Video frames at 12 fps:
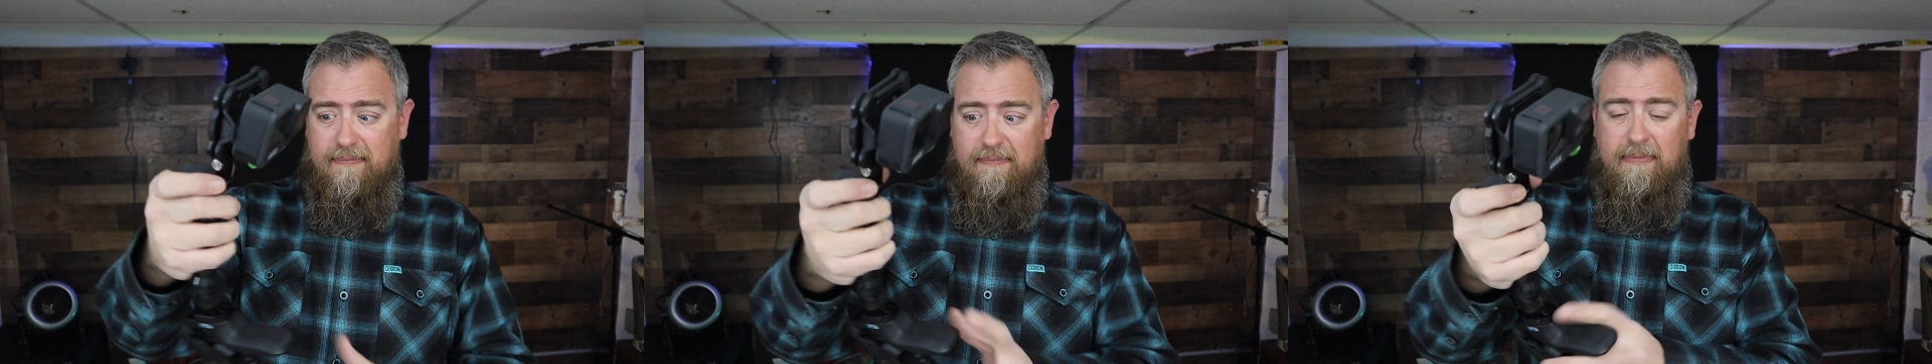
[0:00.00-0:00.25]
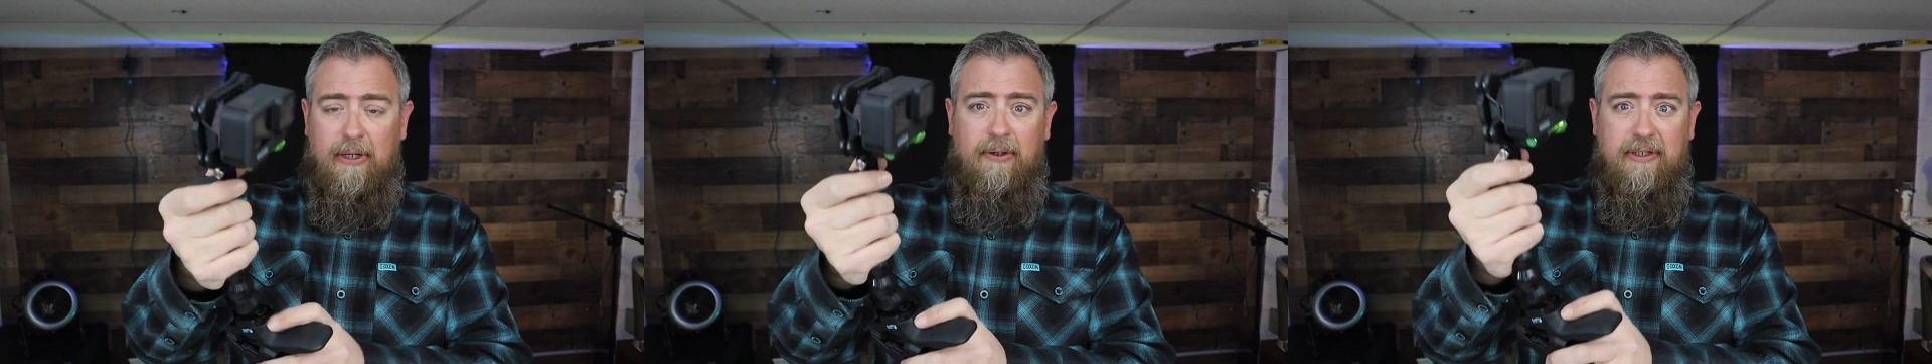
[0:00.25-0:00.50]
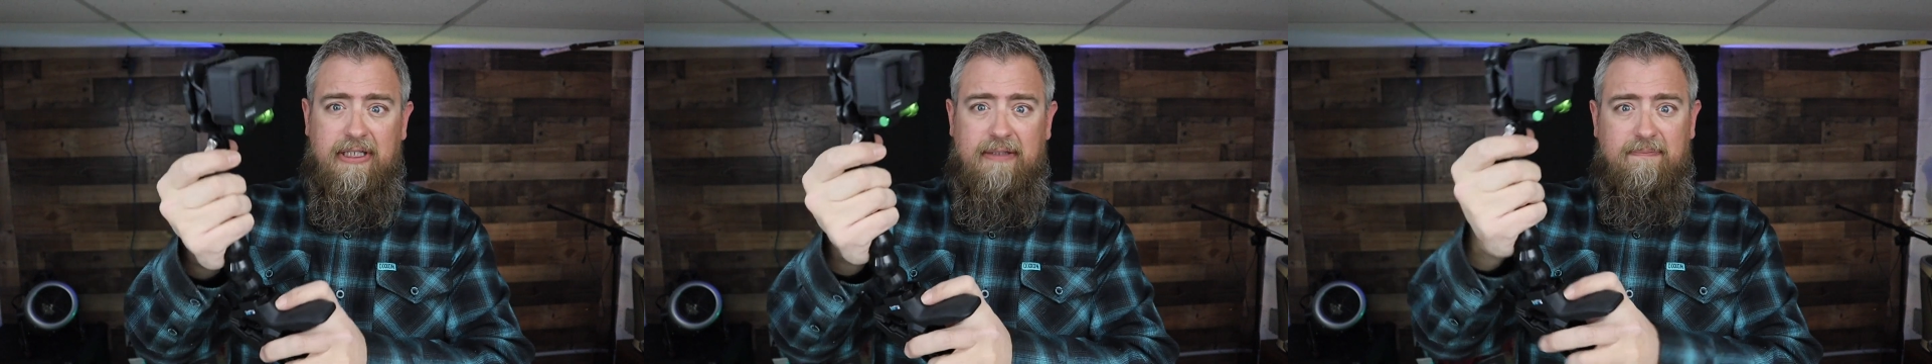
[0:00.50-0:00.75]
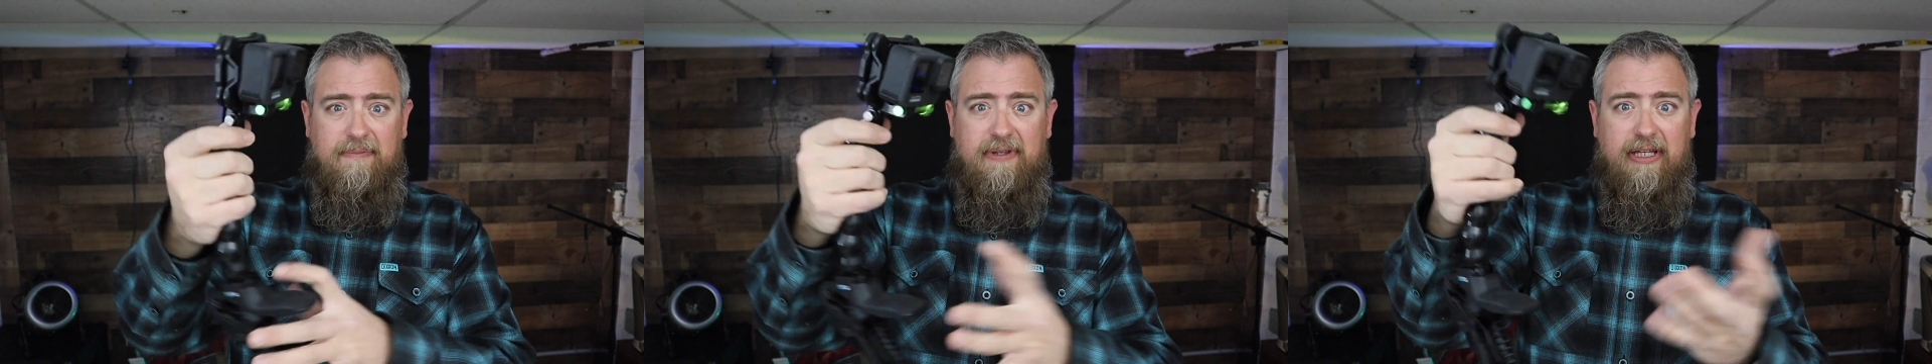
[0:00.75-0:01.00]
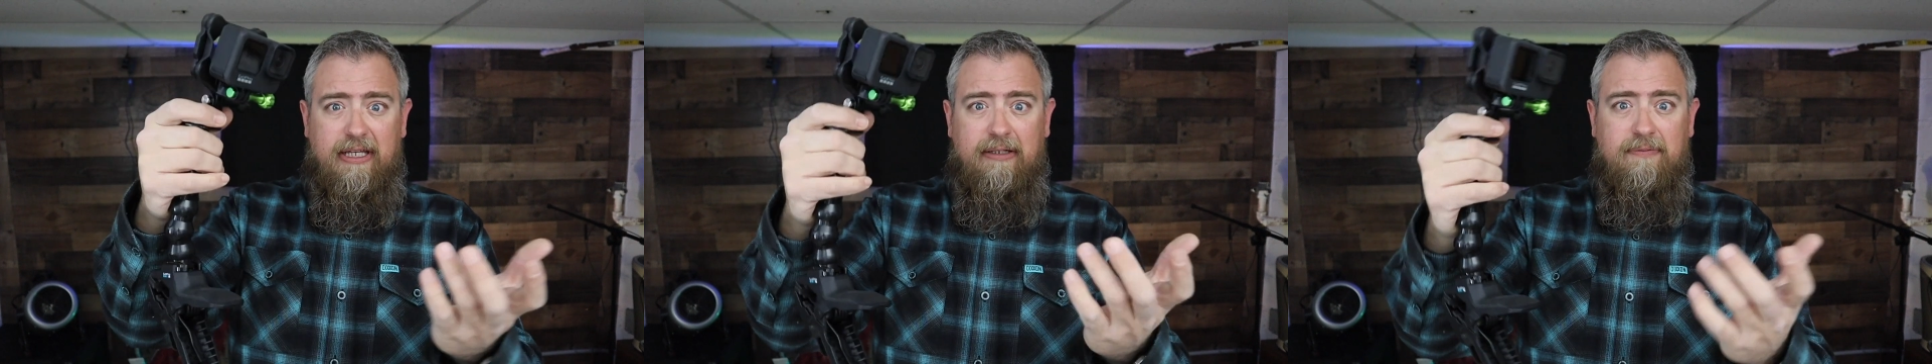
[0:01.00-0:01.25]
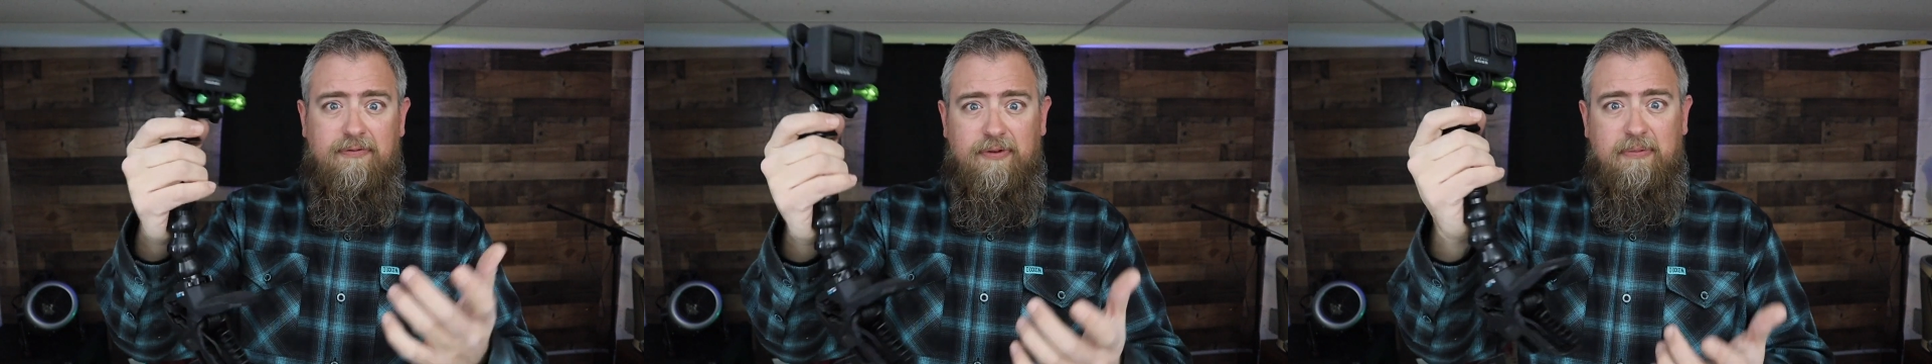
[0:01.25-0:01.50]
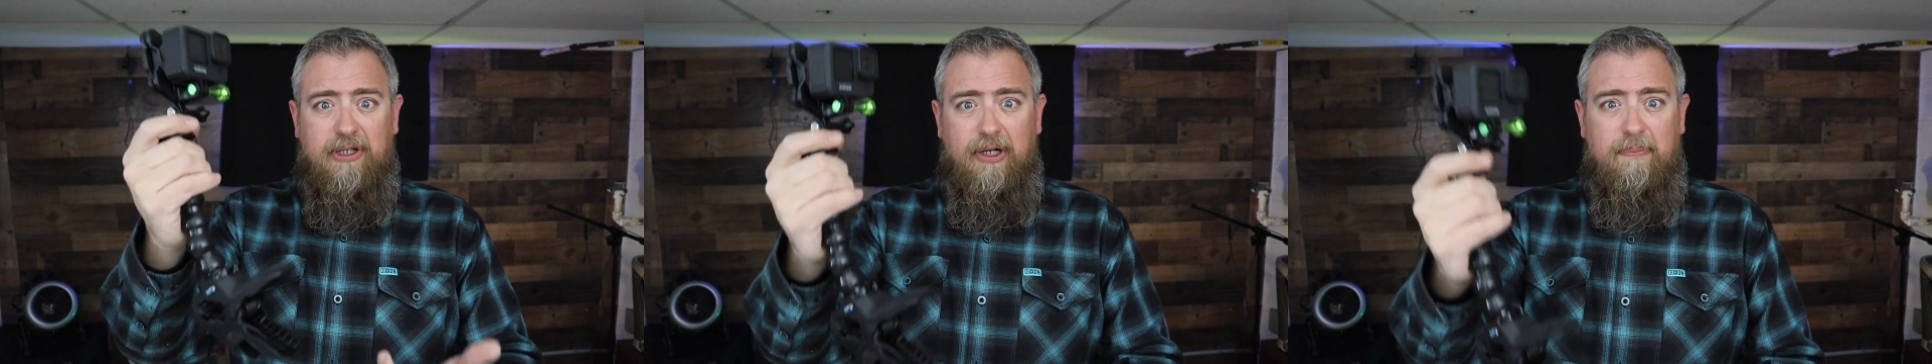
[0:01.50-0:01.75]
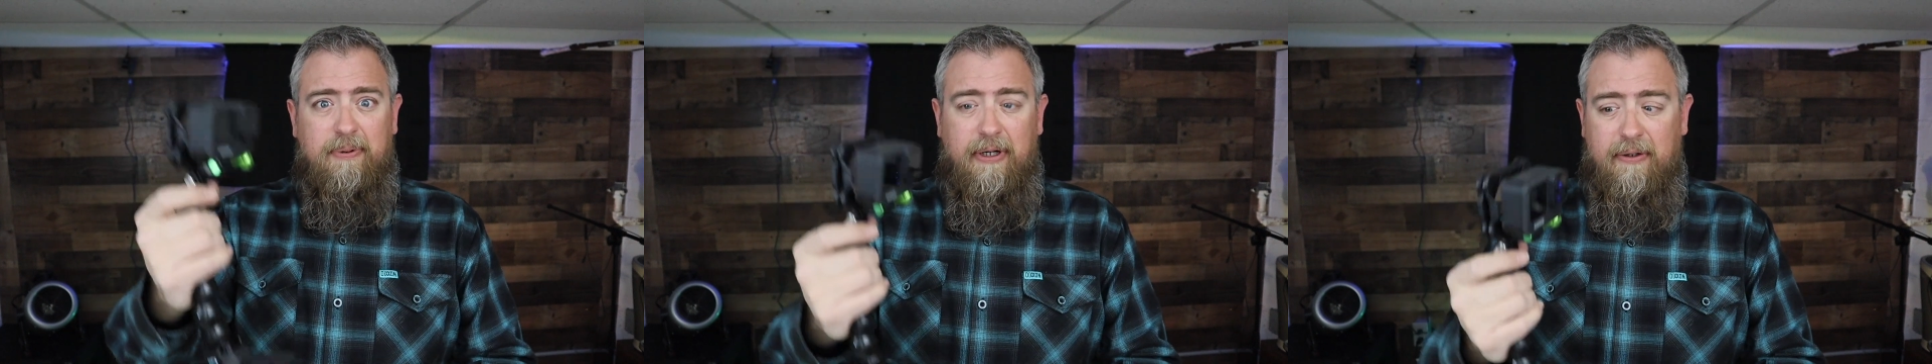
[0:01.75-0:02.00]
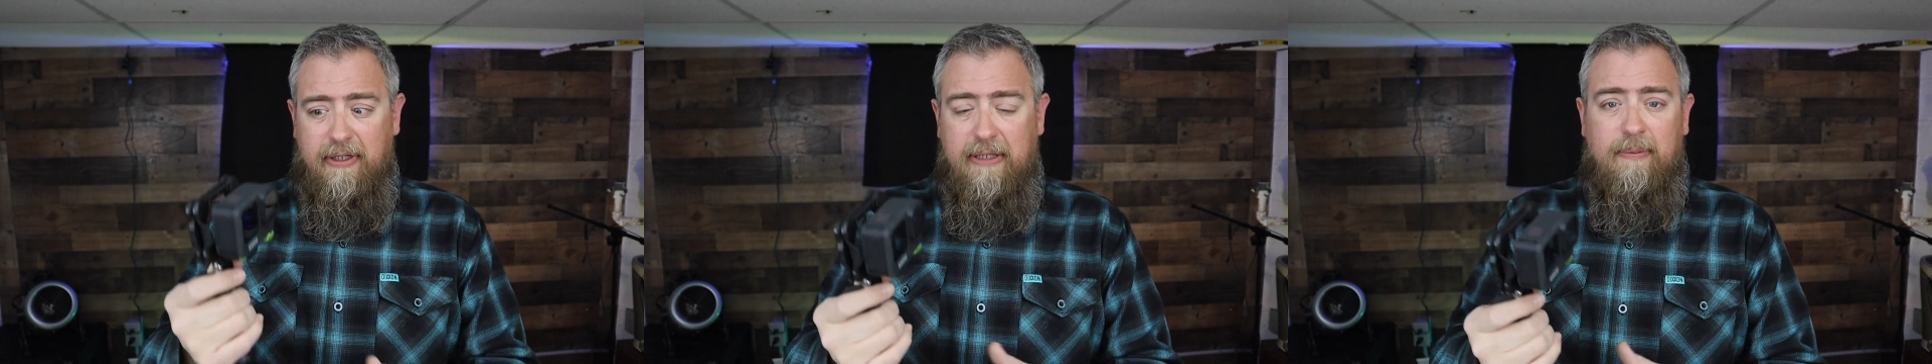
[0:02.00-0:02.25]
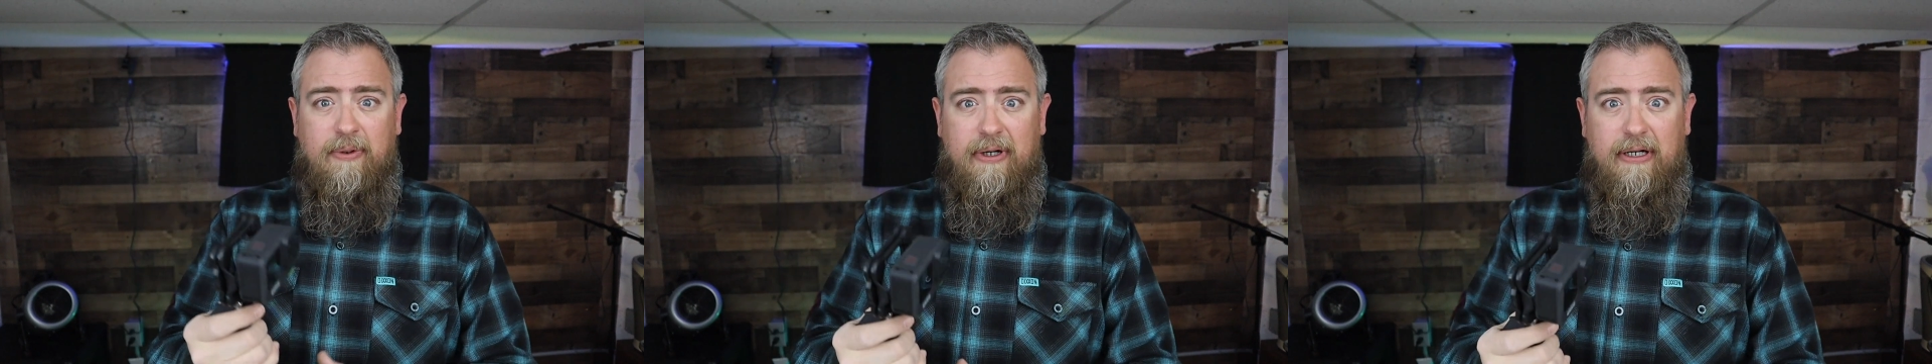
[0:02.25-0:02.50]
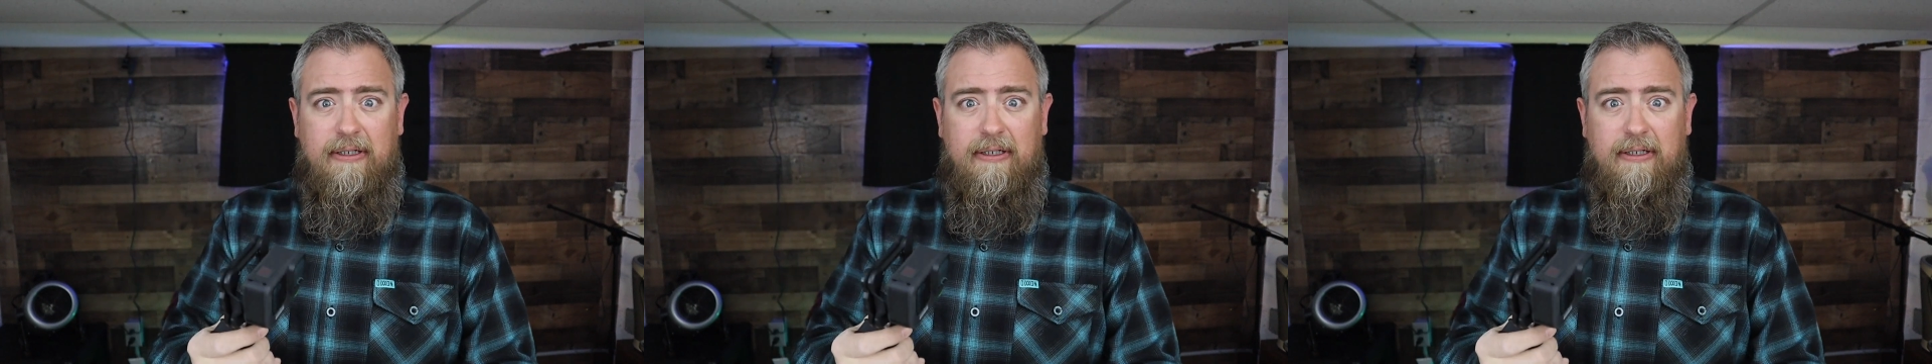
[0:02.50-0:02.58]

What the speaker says: mounty thing from GoPro anymore?